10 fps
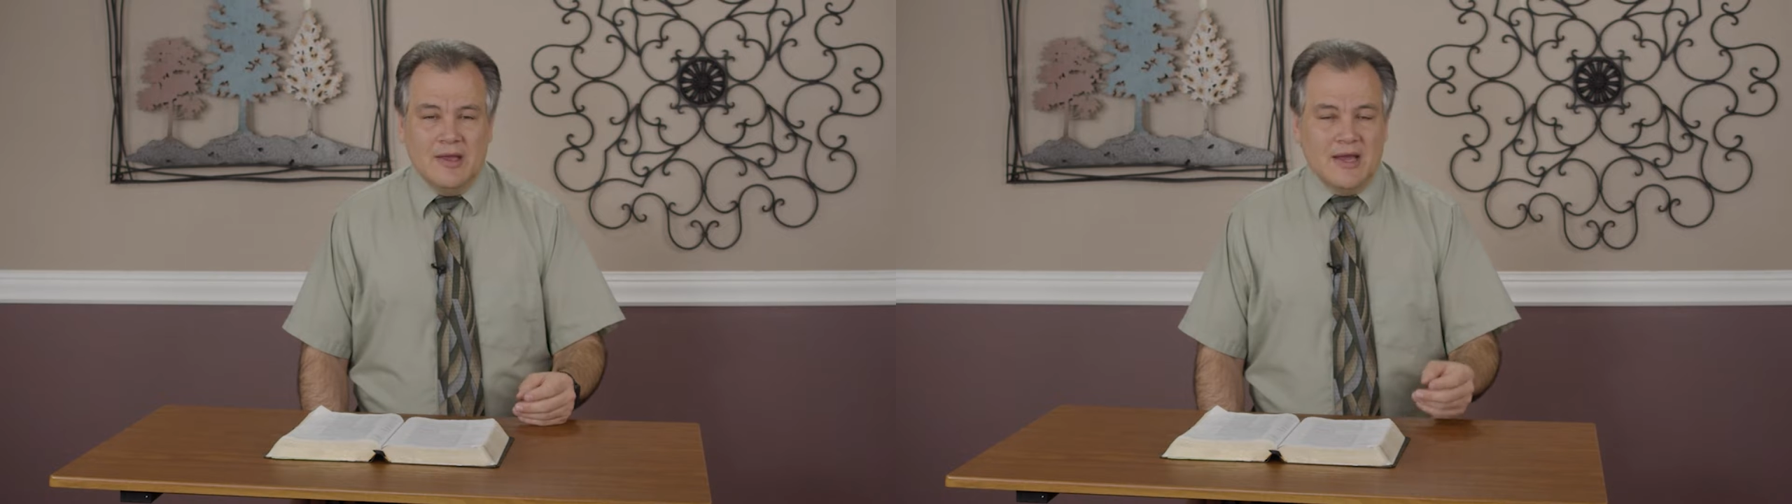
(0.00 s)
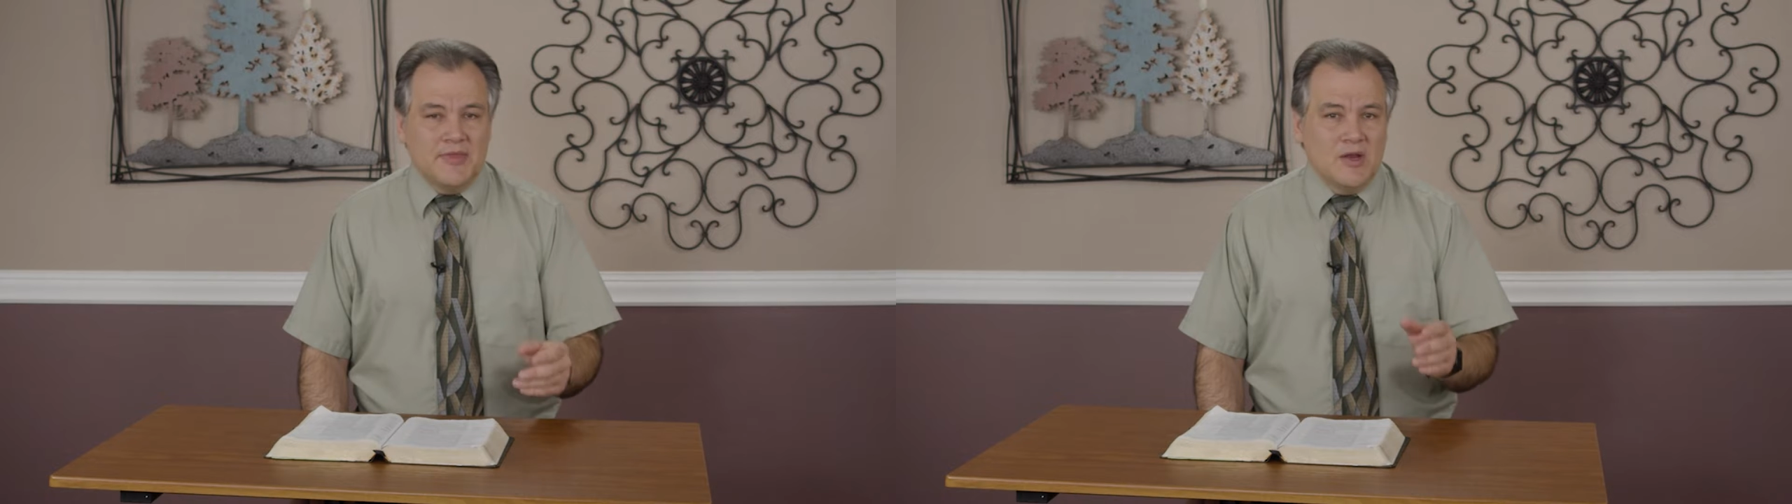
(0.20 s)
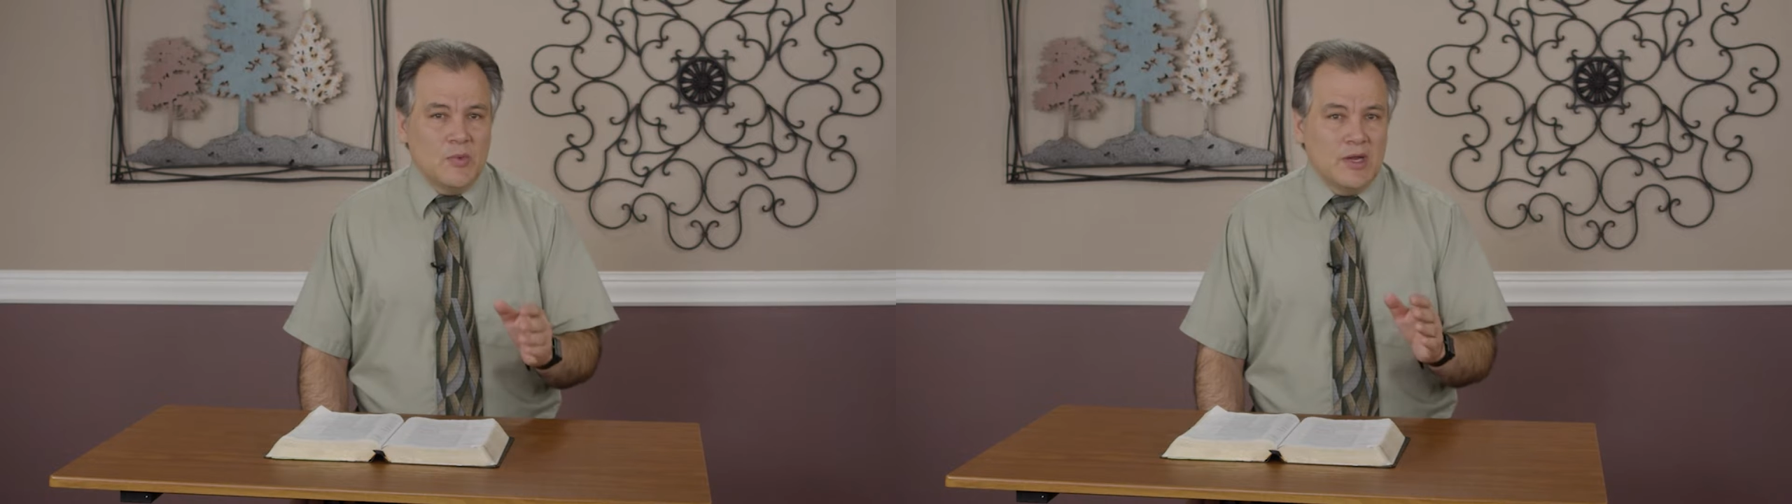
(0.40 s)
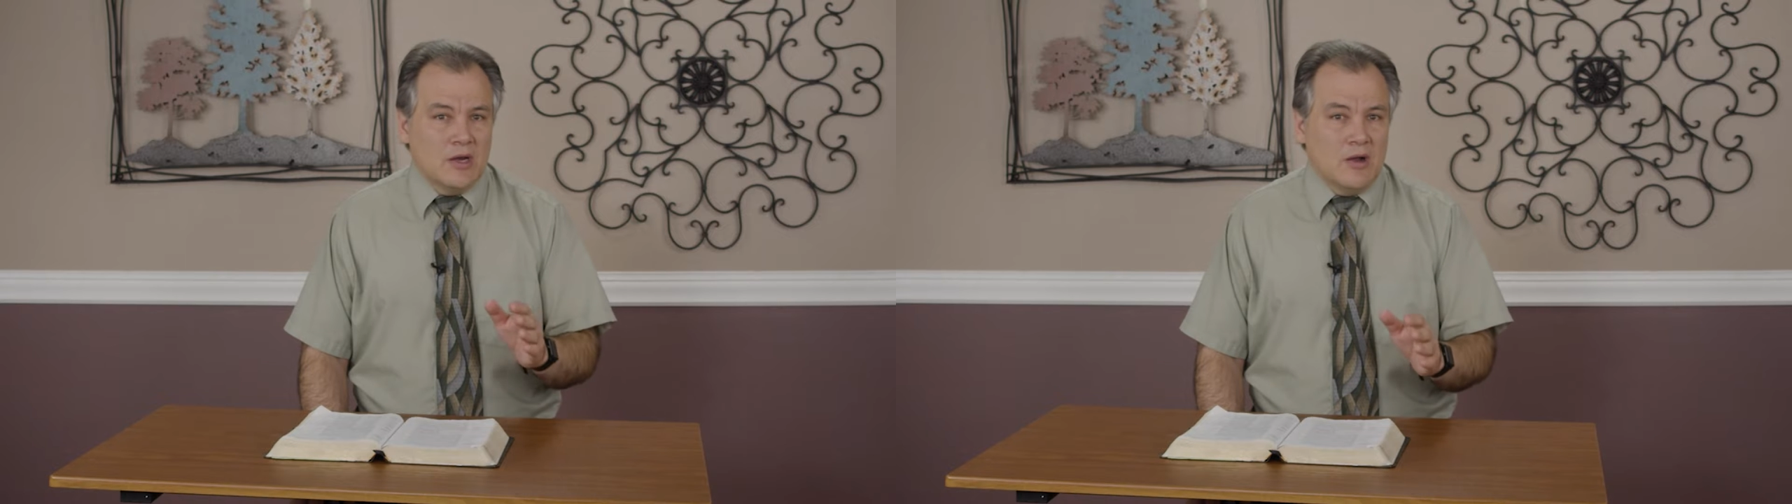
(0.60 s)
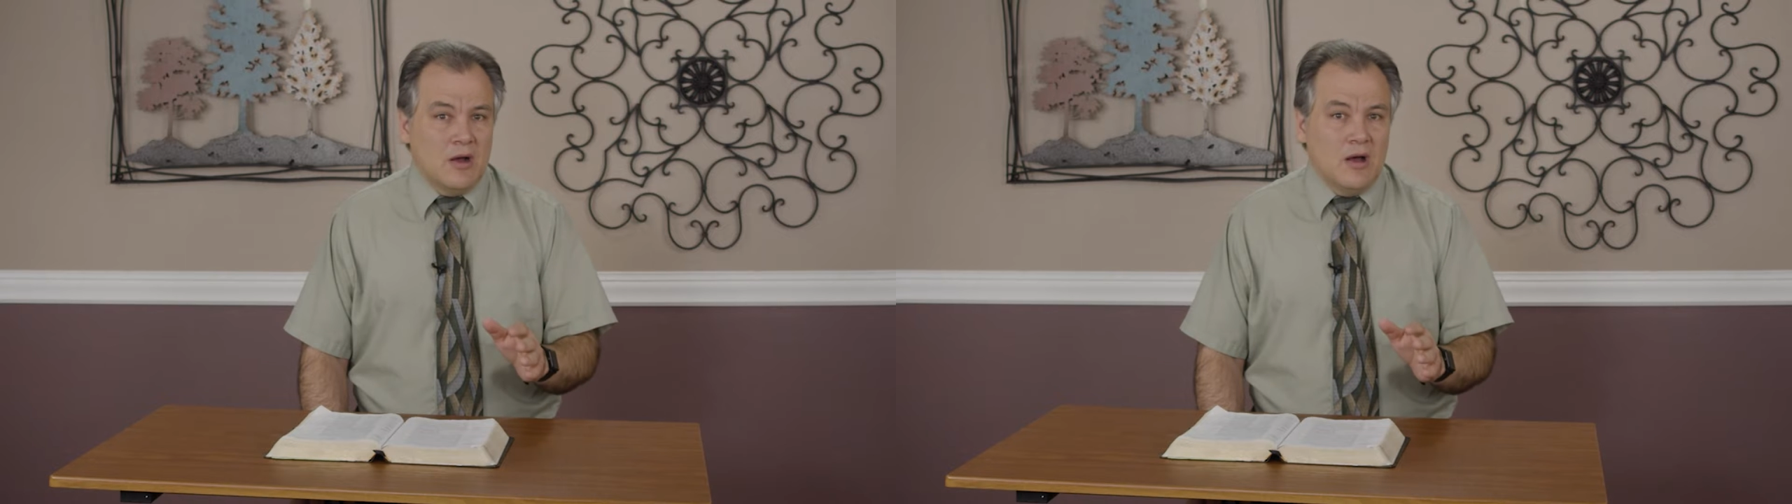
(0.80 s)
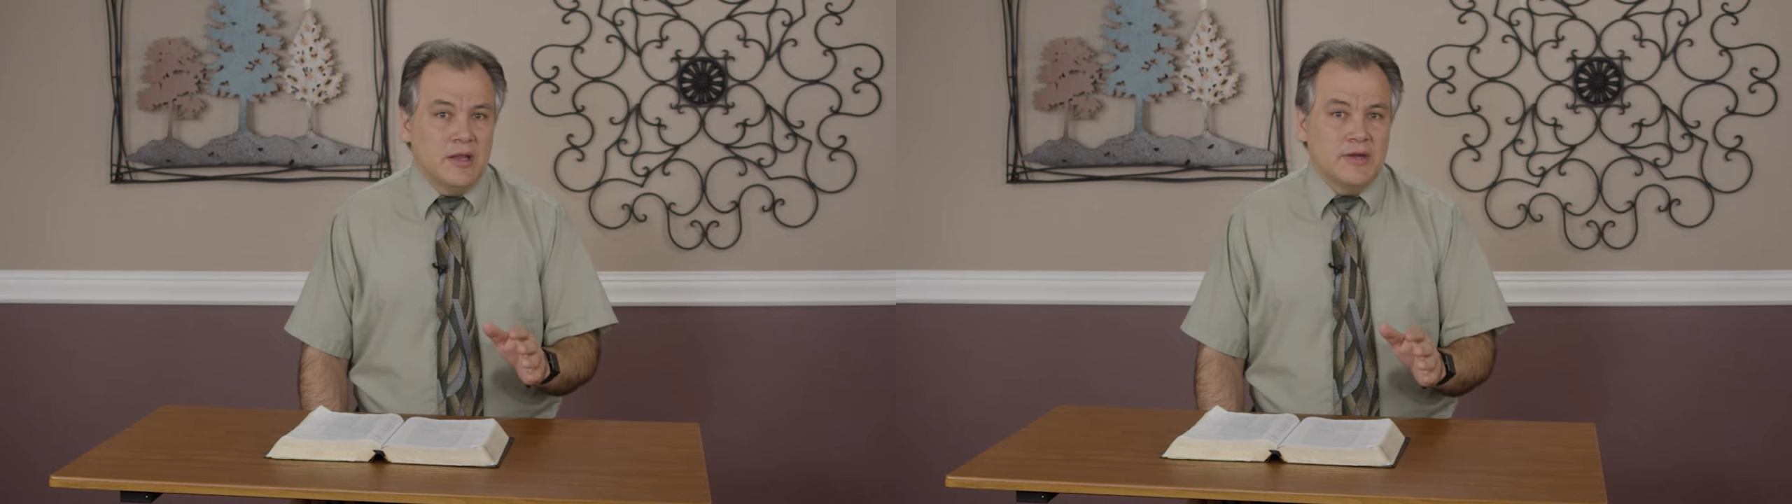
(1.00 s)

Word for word: I think we can all